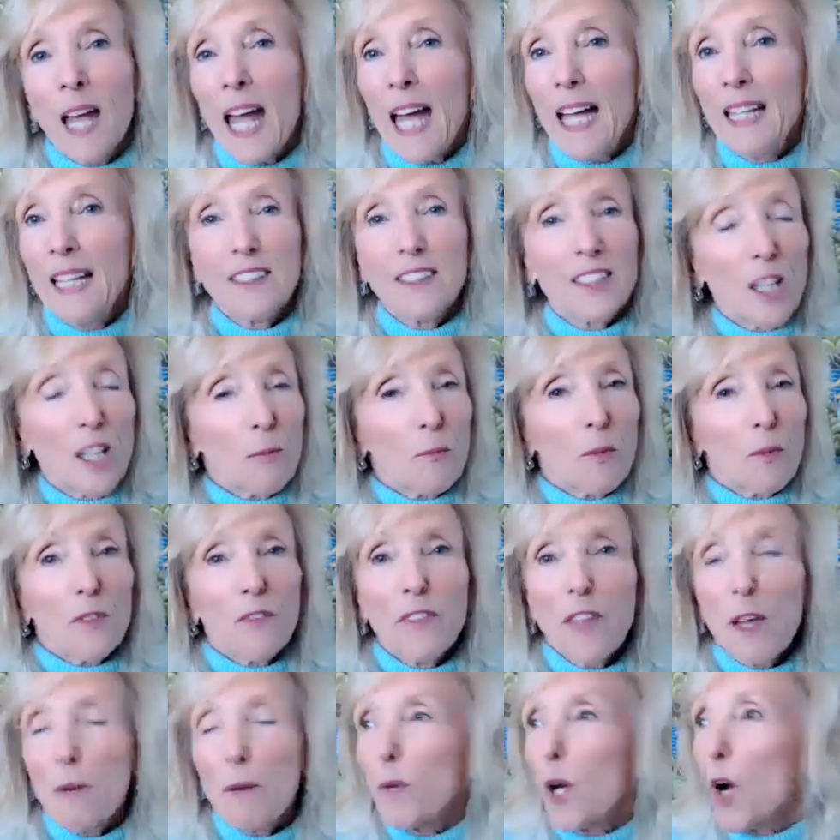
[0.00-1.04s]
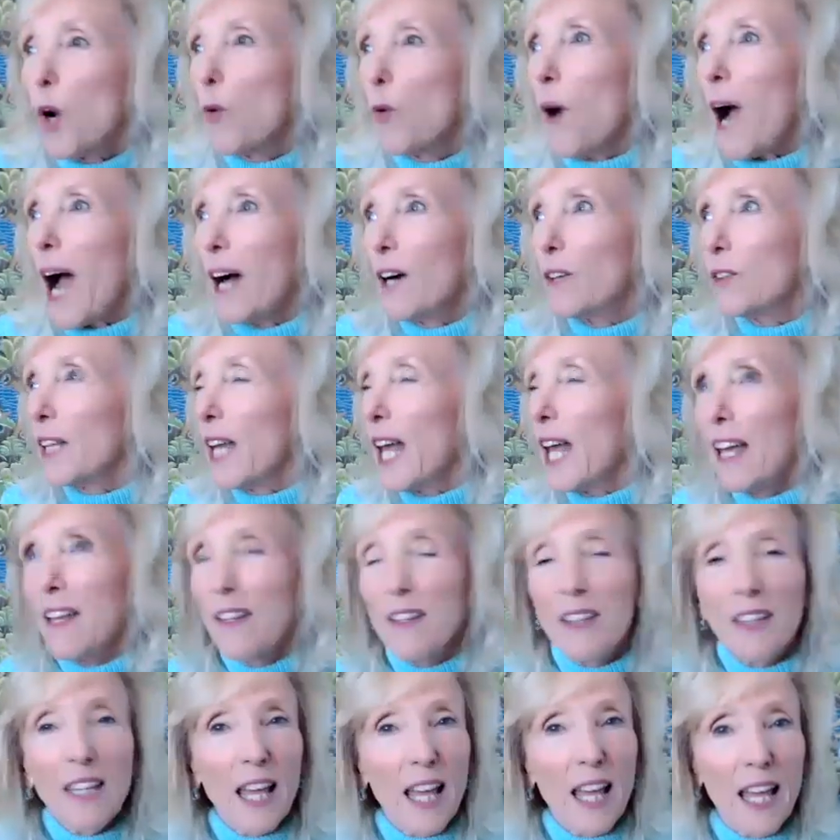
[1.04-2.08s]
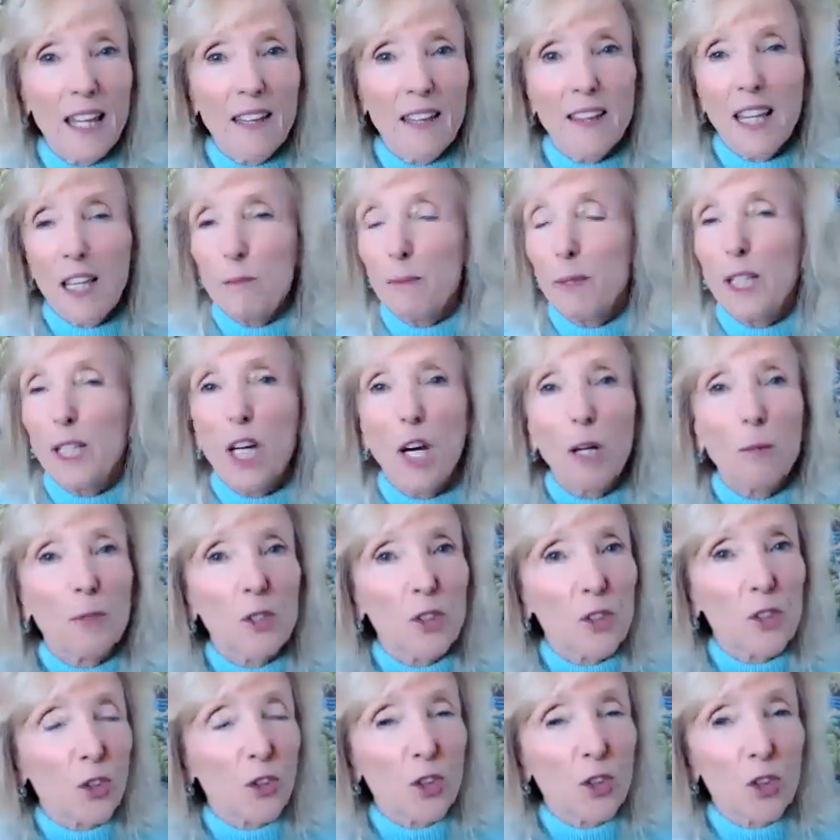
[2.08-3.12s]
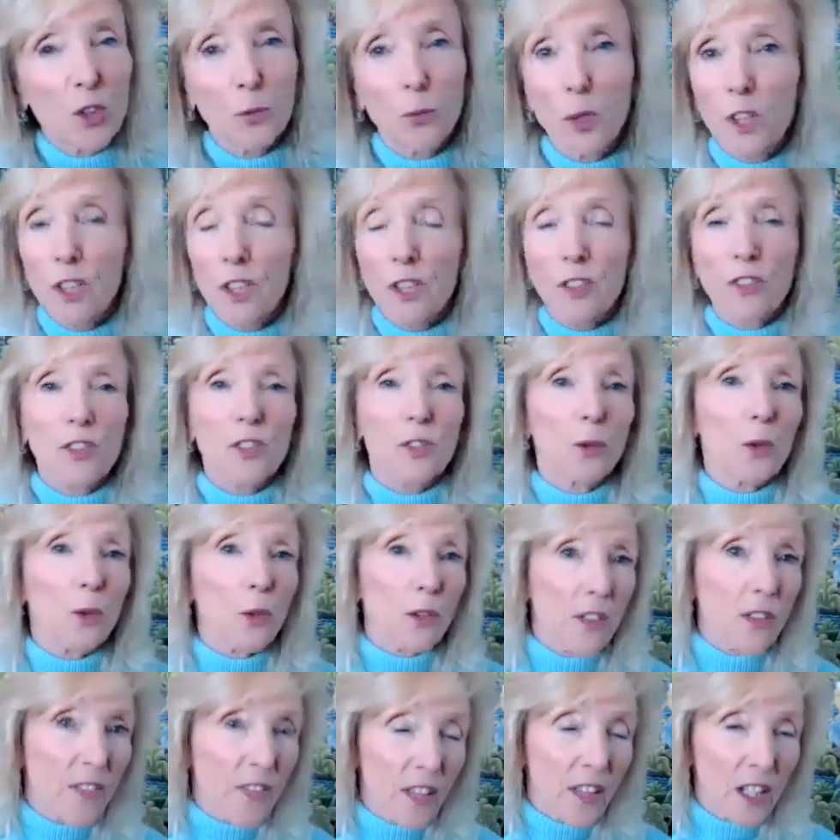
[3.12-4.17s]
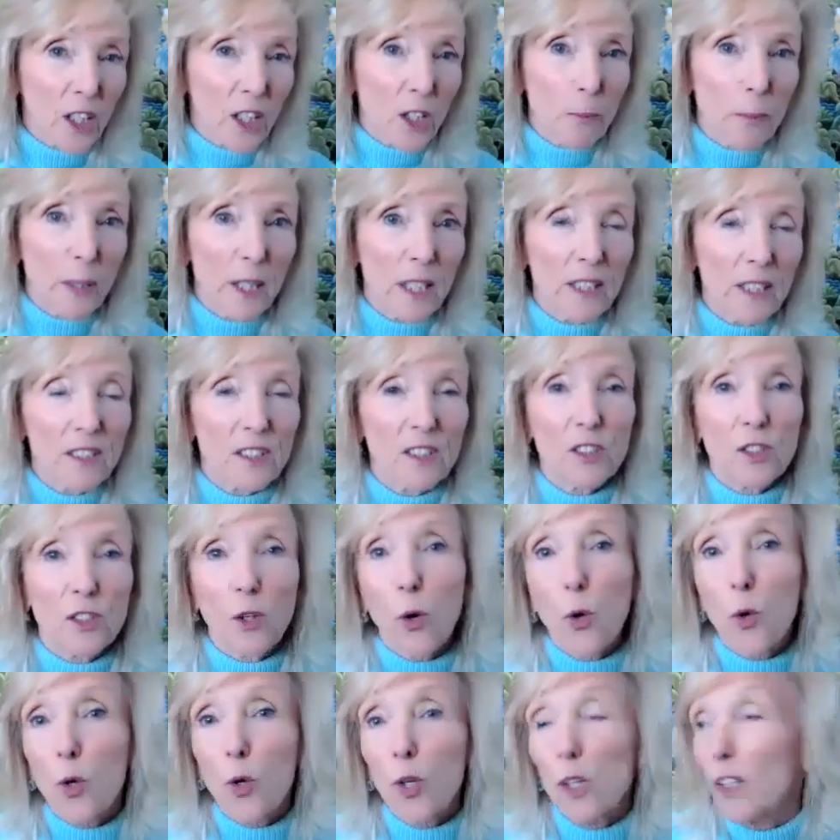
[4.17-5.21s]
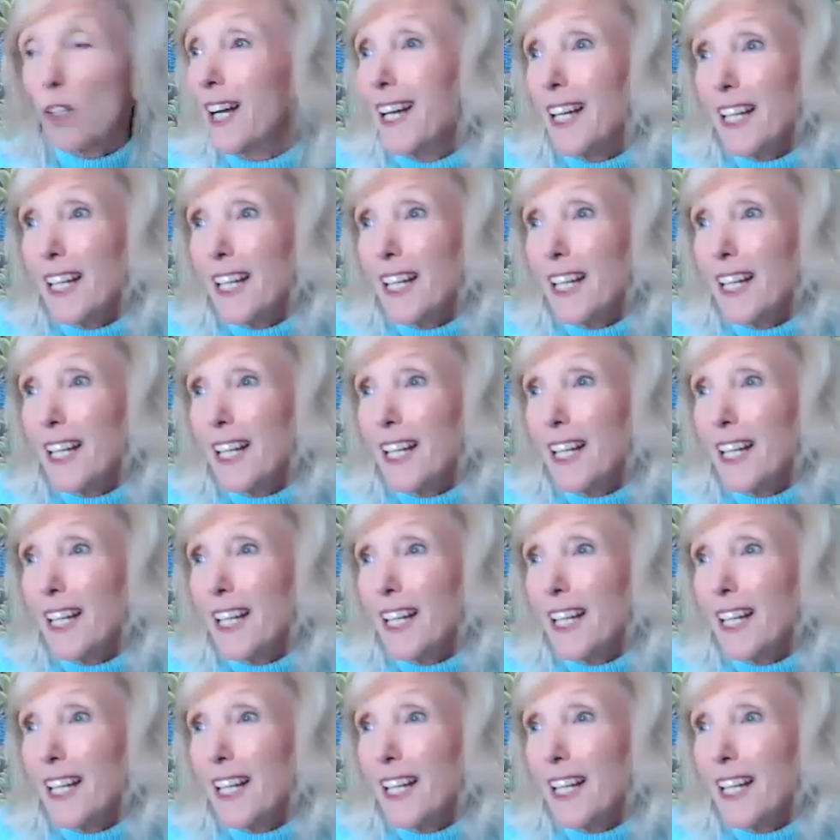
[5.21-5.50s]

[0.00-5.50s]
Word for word: and some of them go out and and they become social workers or therapists or